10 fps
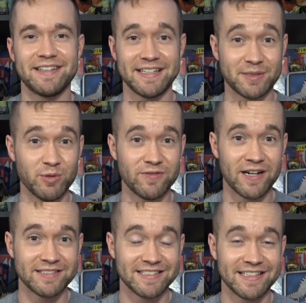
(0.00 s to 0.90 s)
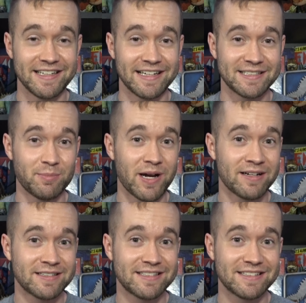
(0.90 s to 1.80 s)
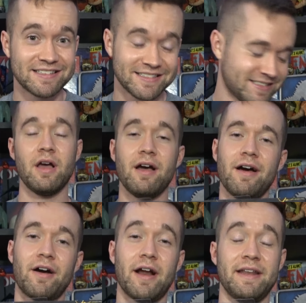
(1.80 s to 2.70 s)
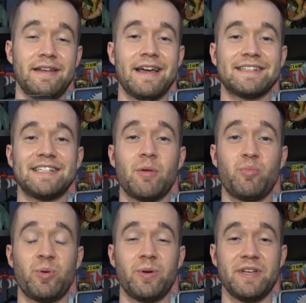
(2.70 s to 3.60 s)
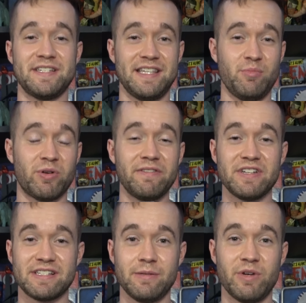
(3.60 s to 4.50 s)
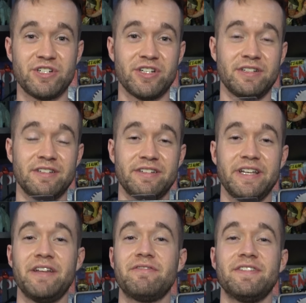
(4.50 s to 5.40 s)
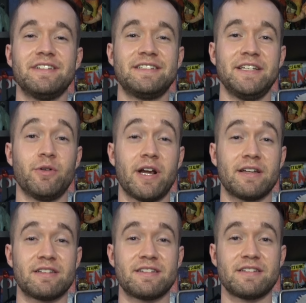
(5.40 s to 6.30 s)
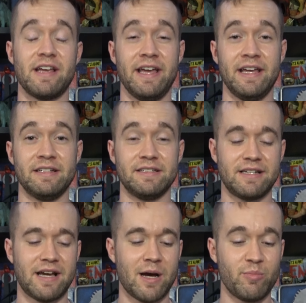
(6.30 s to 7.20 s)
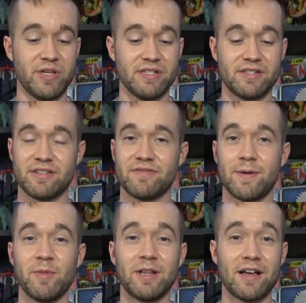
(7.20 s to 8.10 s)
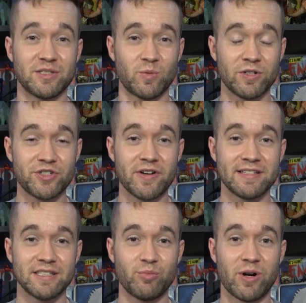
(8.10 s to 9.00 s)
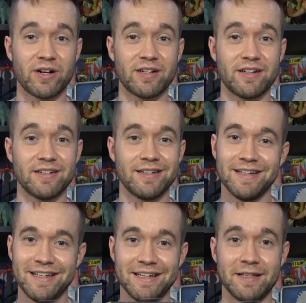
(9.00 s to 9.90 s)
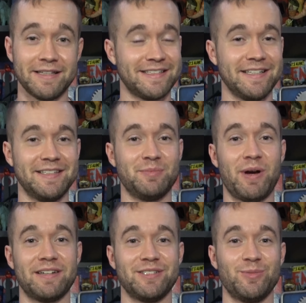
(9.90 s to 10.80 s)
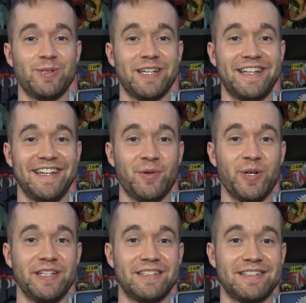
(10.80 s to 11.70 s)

Let's move on to the next box. Alright, next up is the previously mentioned infant T-Rex and Compies from the Lost World Jurassic Park. Let's get this box open. I can't wait.